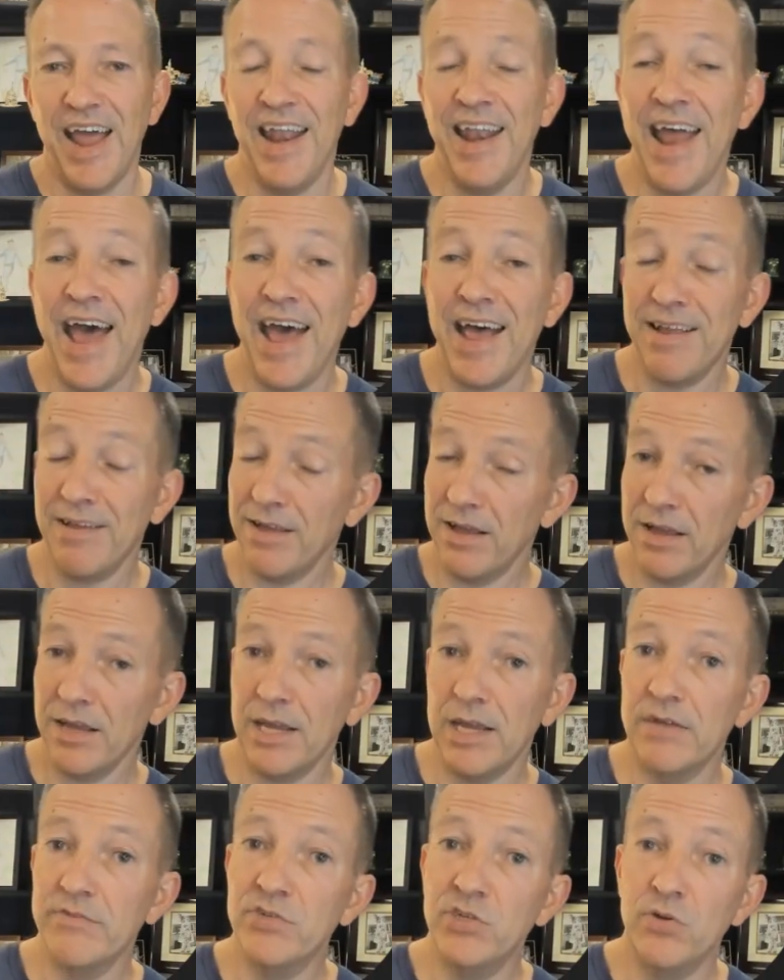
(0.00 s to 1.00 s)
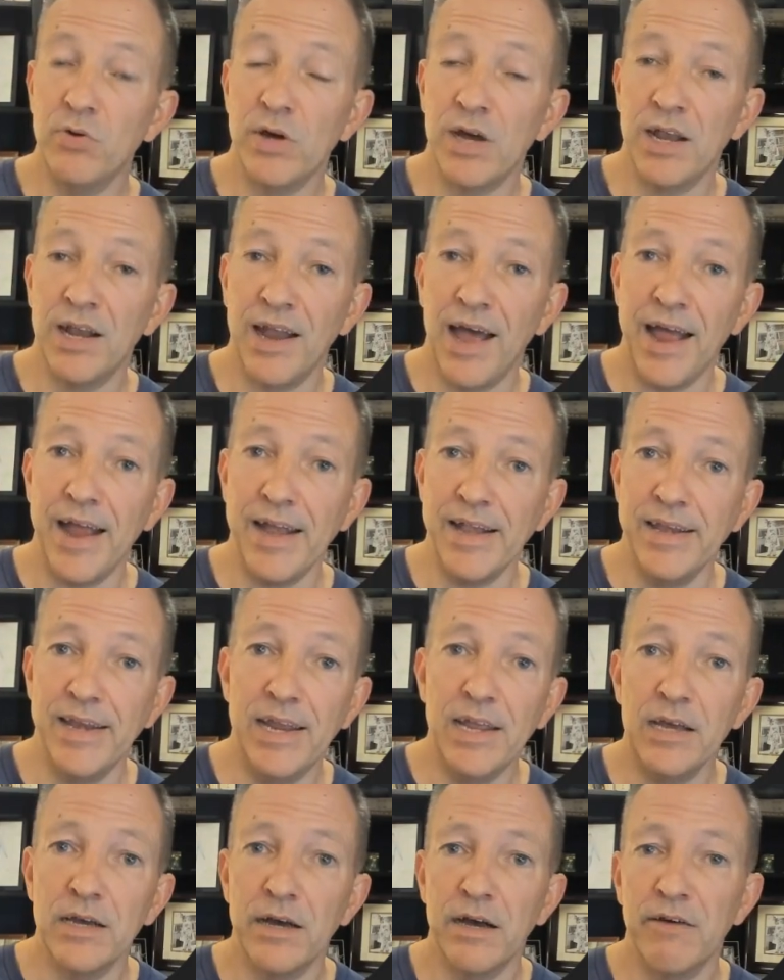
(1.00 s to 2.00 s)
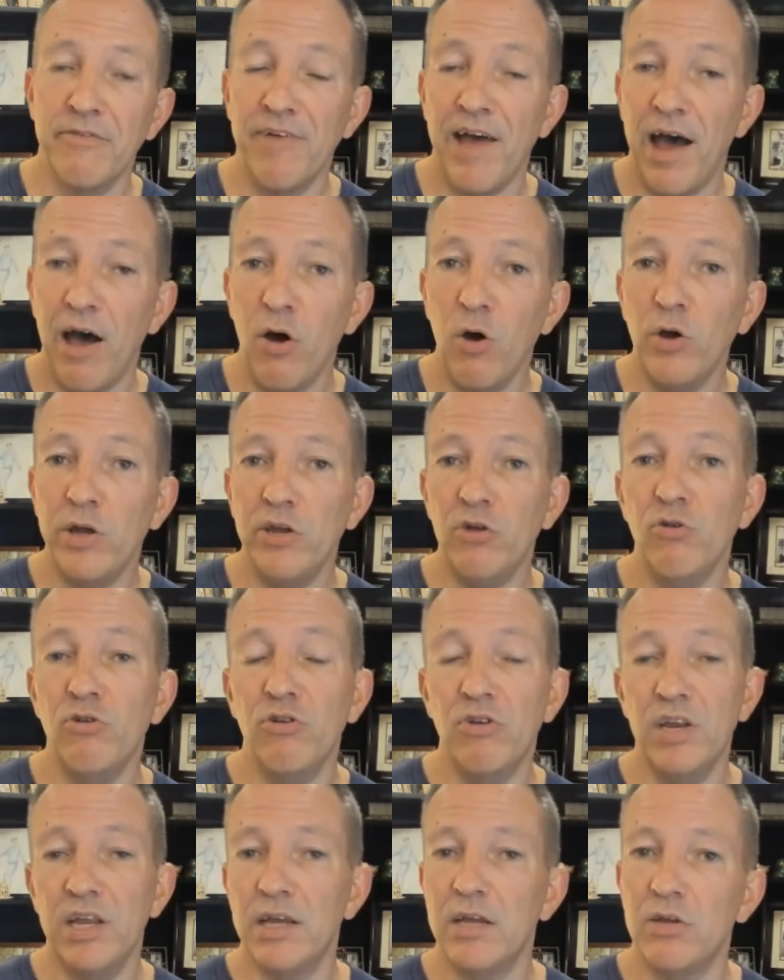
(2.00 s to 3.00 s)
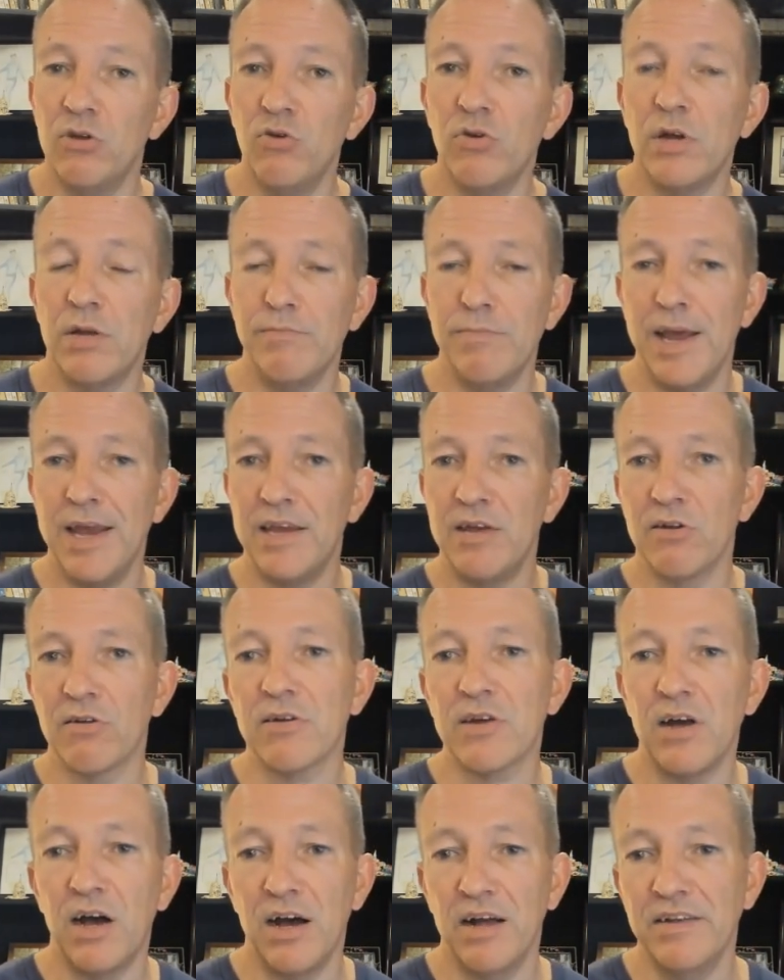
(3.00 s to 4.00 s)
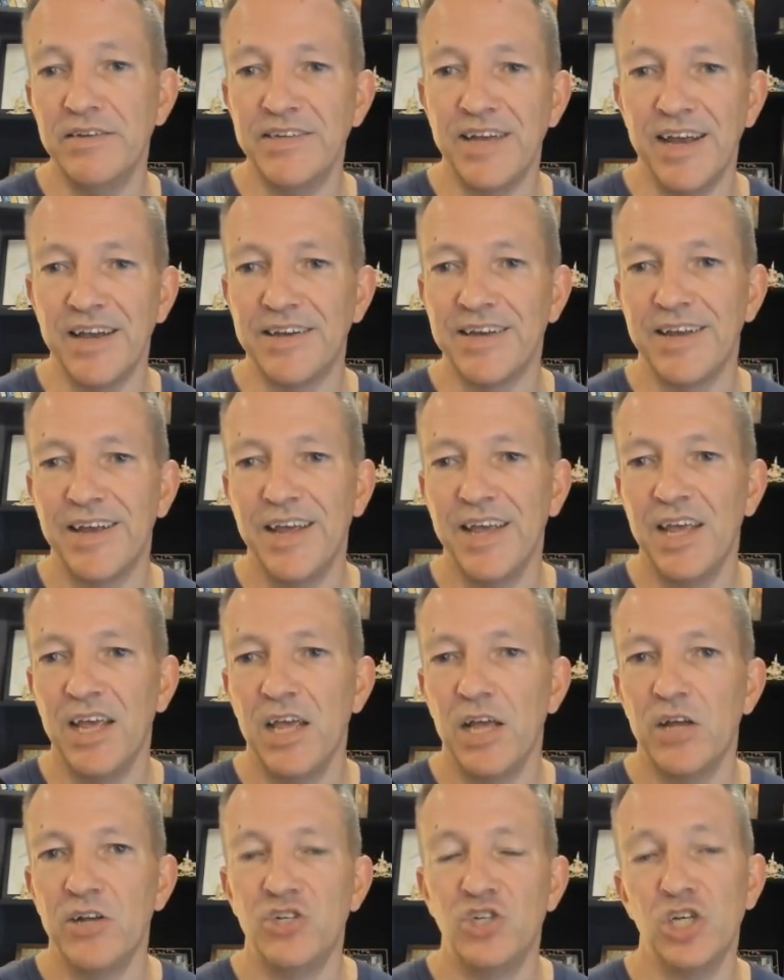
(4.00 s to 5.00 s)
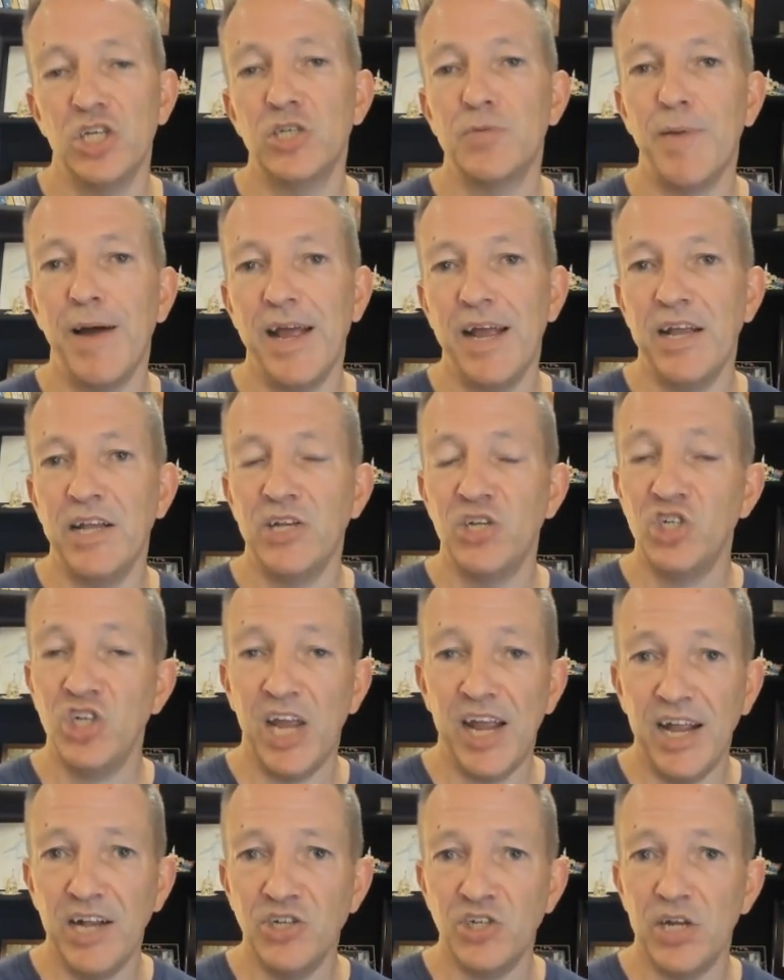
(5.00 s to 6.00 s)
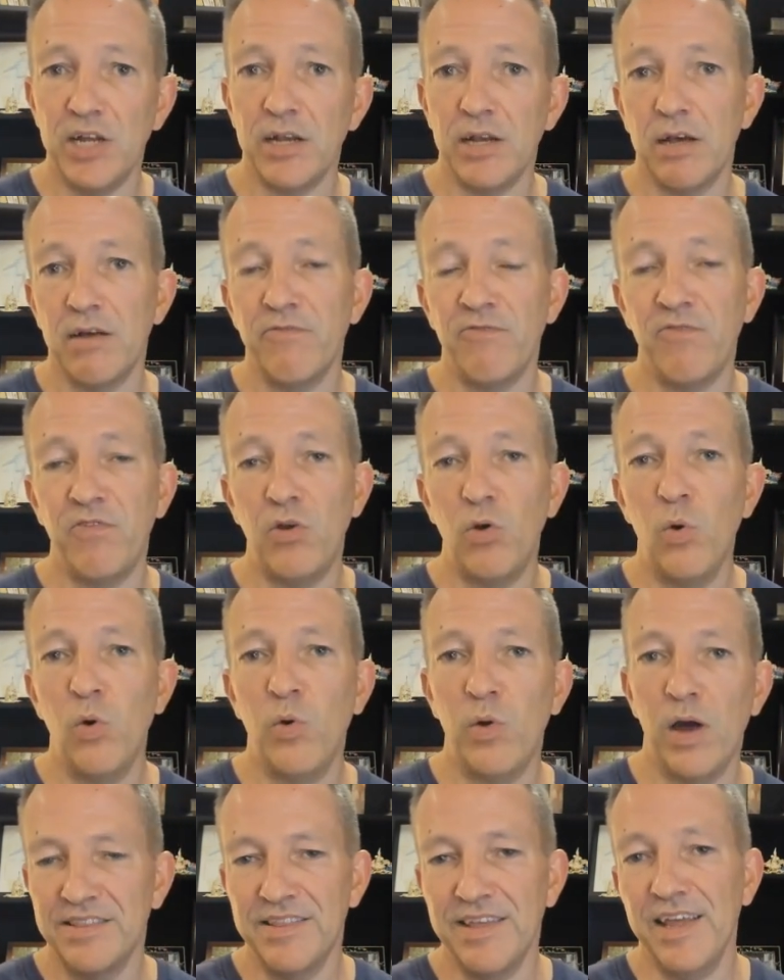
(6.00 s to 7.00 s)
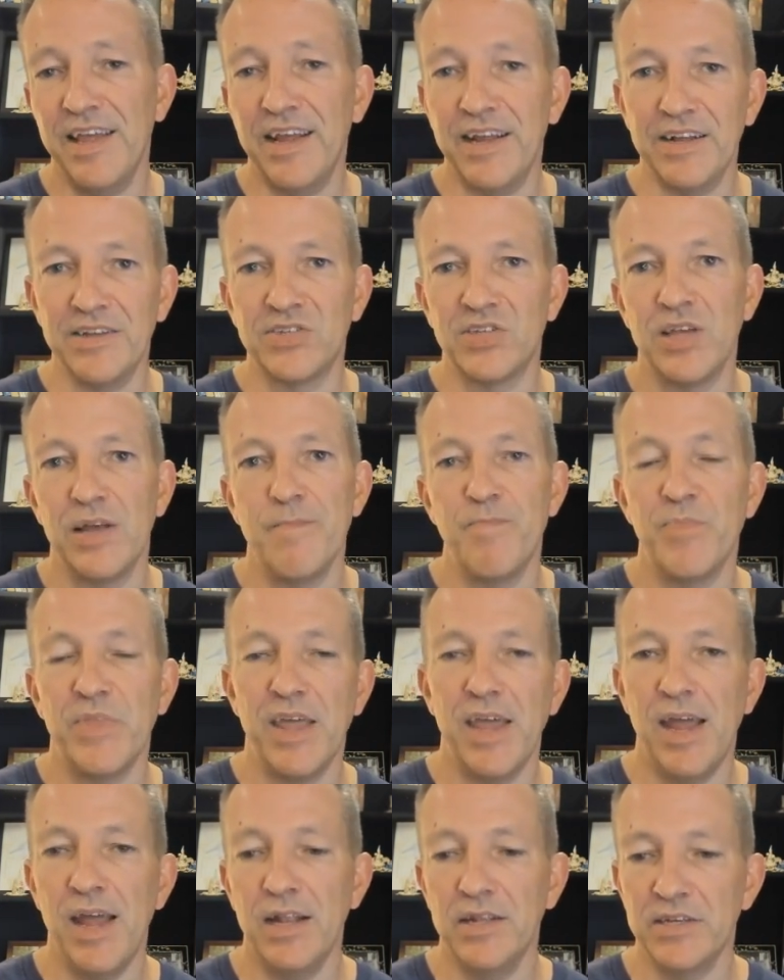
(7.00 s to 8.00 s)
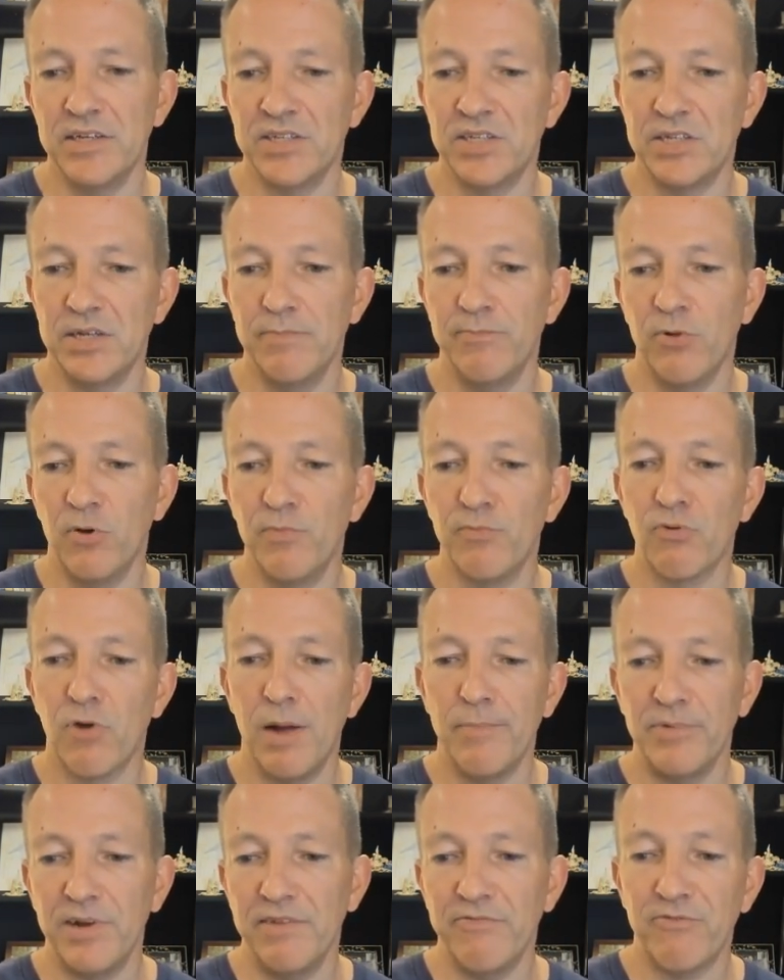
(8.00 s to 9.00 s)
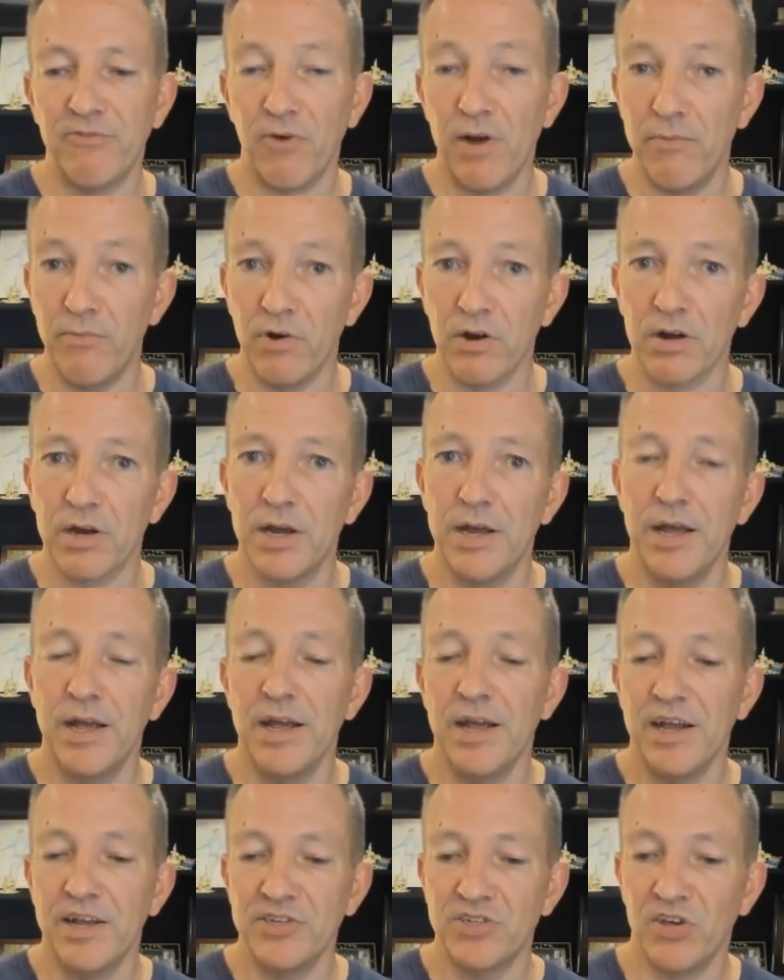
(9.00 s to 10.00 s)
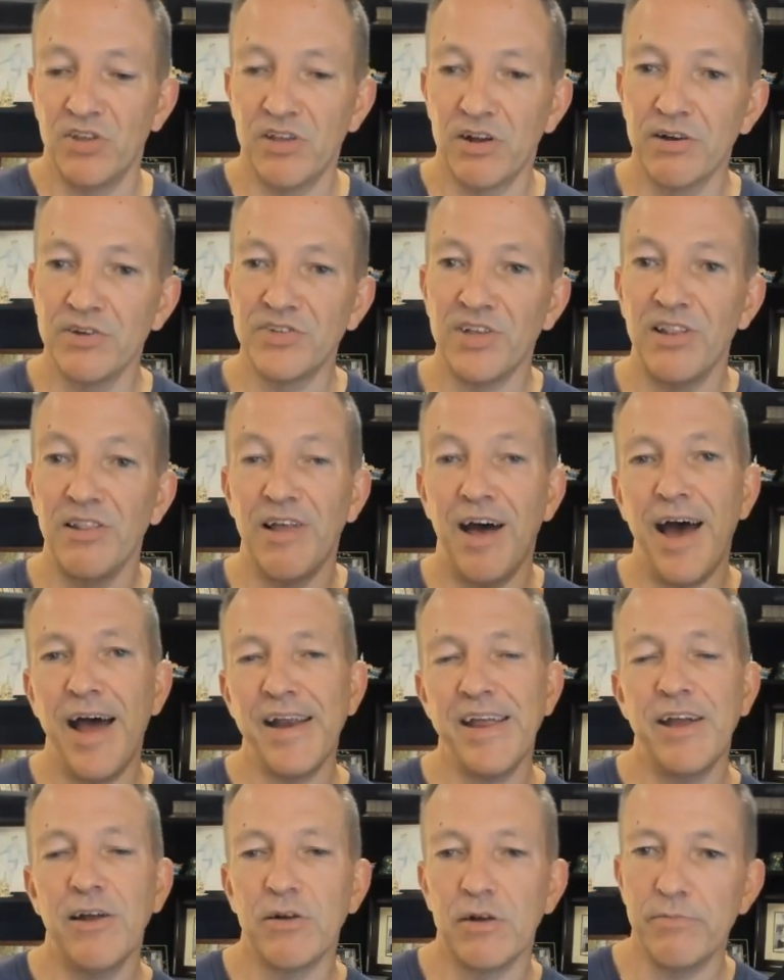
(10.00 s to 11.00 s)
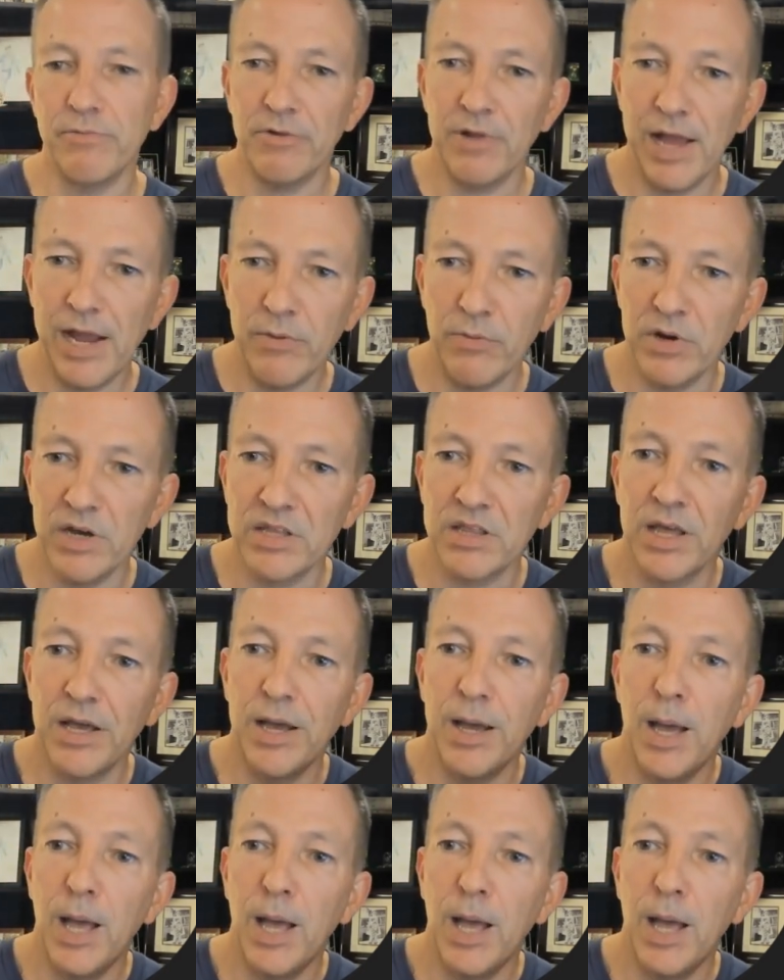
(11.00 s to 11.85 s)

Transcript: And that gives you an idea of how unique you can make your content just by changing a few things in this simple prompting framework. So there's a lot here to play with.